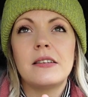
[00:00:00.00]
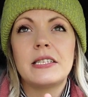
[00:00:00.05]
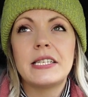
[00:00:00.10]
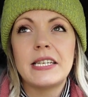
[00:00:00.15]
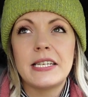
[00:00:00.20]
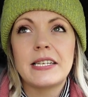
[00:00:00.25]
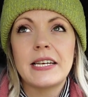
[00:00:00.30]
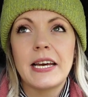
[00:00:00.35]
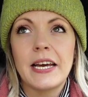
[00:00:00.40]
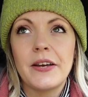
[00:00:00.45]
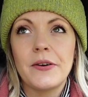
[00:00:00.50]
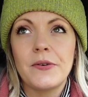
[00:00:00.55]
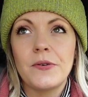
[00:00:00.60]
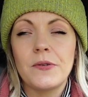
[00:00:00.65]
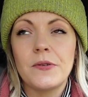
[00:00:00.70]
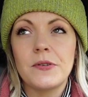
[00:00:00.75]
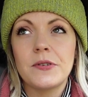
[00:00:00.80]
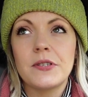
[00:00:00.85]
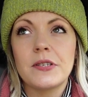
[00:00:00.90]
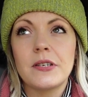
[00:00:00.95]

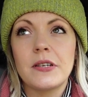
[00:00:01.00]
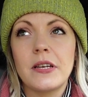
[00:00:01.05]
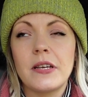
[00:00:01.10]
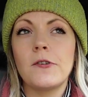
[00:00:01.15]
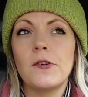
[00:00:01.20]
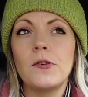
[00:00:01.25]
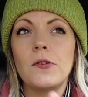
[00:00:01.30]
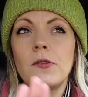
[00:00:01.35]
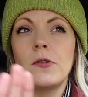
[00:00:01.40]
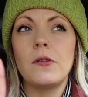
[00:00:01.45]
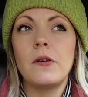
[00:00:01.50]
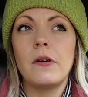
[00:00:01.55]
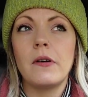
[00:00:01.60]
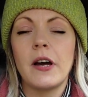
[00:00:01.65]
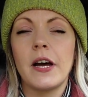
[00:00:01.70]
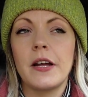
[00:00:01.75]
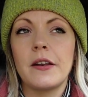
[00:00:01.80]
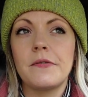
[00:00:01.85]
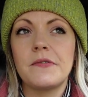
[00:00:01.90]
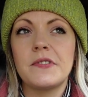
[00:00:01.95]
detailed, full
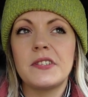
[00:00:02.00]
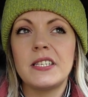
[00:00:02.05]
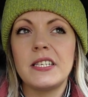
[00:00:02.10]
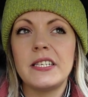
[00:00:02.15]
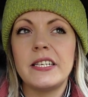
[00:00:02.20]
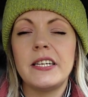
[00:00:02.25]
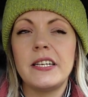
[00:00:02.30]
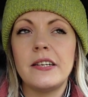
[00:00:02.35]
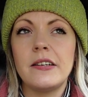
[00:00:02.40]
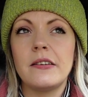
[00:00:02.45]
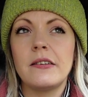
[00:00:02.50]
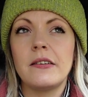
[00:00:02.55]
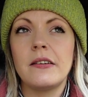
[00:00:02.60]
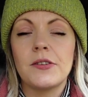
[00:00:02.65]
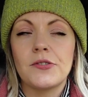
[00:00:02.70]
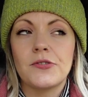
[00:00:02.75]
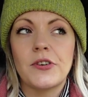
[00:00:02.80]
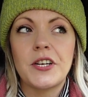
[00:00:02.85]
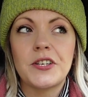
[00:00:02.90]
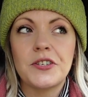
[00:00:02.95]
kind of scene
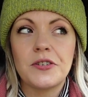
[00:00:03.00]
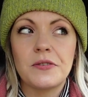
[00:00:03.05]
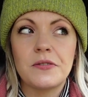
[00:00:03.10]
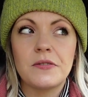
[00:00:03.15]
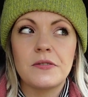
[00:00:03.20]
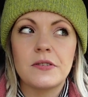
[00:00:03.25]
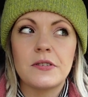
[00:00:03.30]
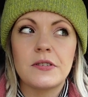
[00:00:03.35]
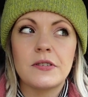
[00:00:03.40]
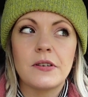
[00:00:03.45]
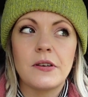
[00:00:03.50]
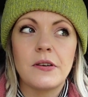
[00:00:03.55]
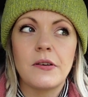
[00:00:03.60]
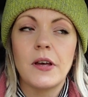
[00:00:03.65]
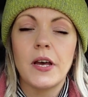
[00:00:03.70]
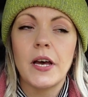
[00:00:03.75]
illustrations